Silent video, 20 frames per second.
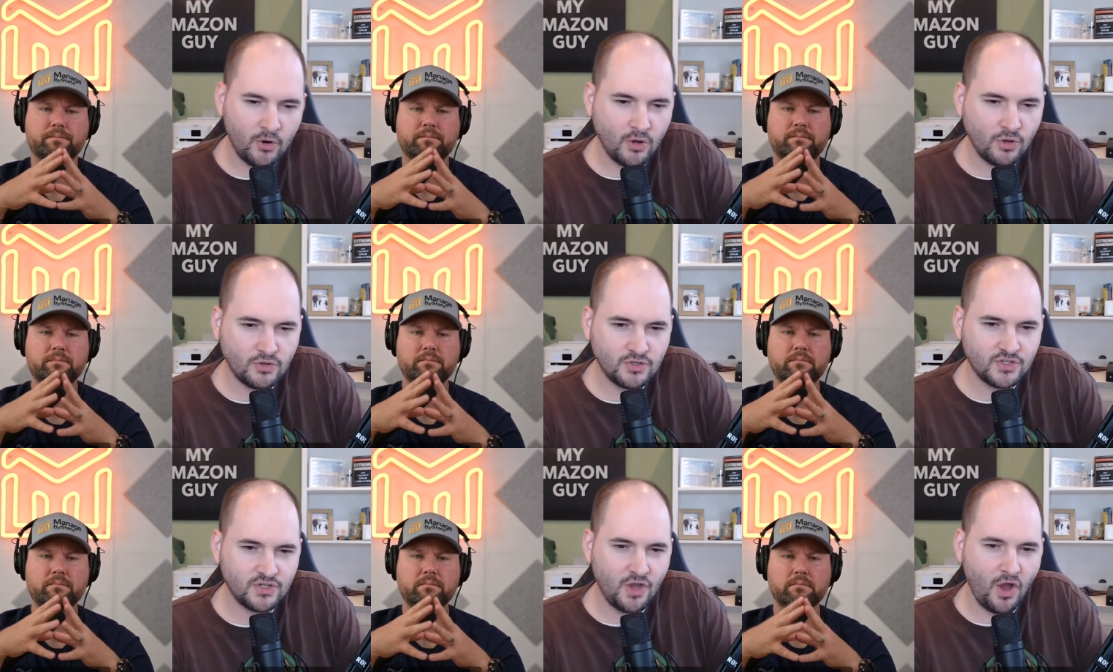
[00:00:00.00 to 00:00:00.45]

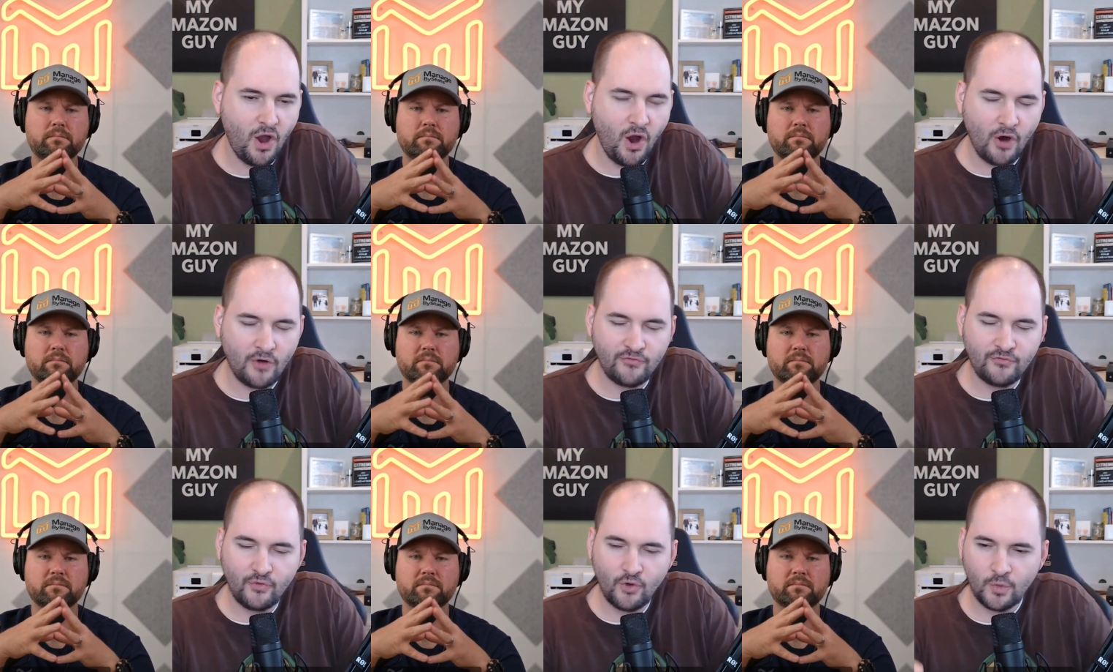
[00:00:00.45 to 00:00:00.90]

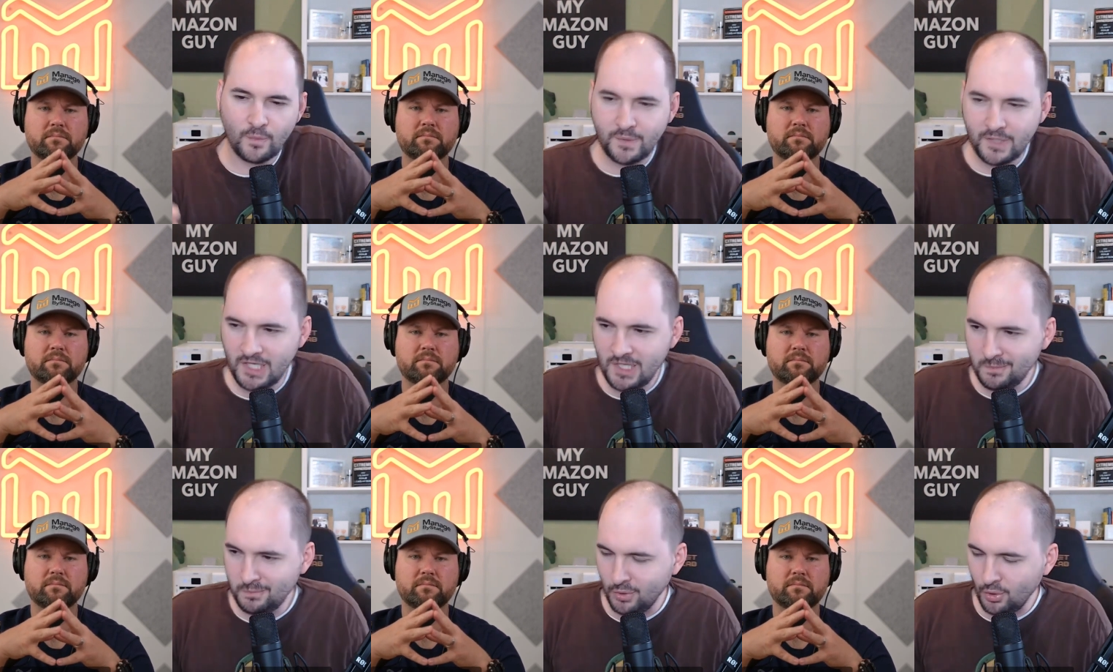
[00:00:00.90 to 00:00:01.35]
Speaker 1: photos are
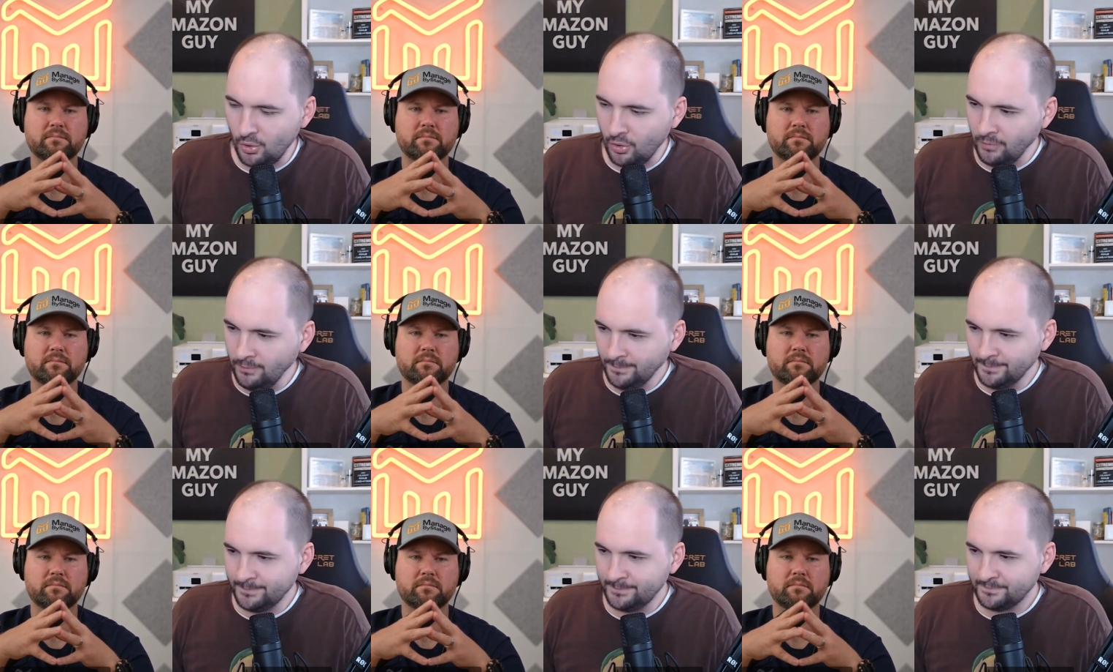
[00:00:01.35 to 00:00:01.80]
for
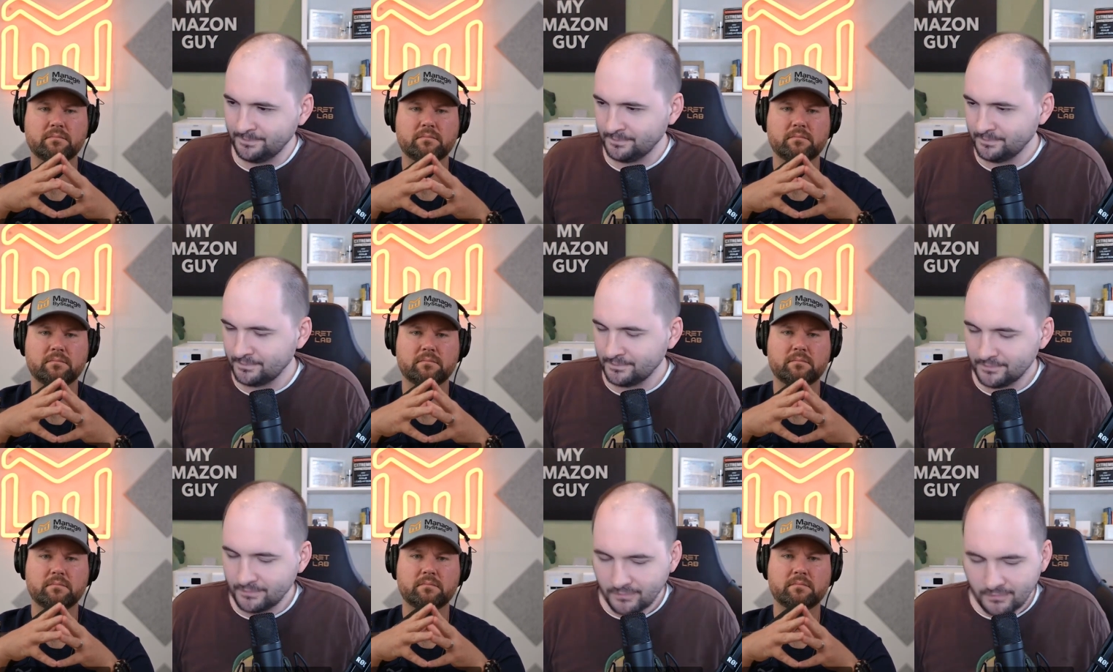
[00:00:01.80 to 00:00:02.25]
people
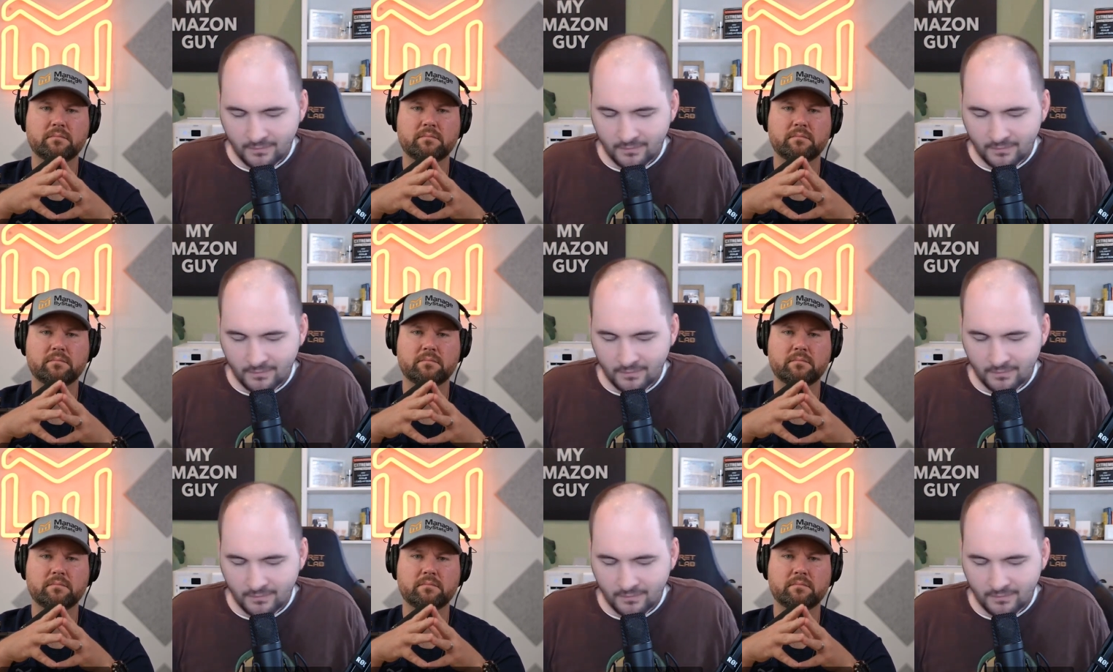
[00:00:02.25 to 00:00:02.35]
